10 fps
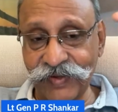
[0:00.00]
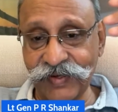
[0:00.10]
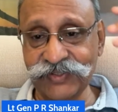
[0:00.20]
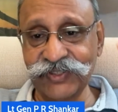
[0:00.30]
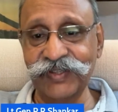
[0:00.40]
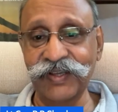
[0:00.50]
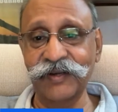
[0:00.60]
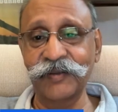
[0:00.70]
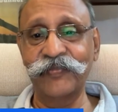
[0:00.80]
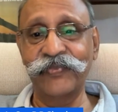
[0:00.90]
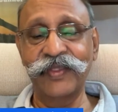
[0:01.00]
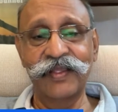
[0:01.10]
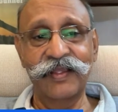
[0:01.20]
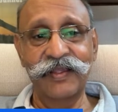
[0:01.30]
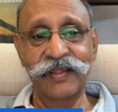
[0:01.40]
energy here
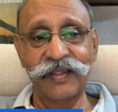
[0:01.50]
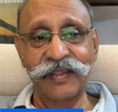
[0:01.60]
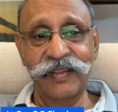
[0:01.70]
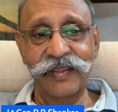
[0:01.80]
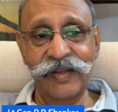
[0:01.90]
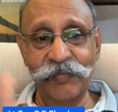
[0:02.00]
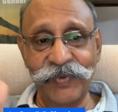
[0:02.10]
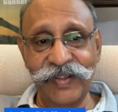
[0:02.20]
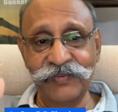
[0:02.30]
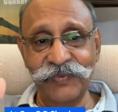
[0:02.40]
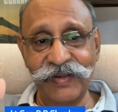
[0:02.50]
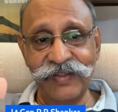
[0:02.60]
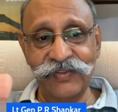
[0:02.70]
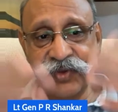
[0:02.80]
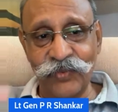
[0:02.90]
in a place where
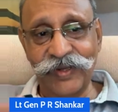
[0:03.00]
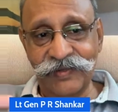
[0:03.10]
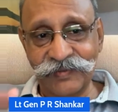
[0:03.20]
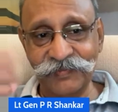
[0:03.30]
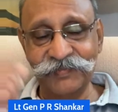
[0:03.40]
there's no one.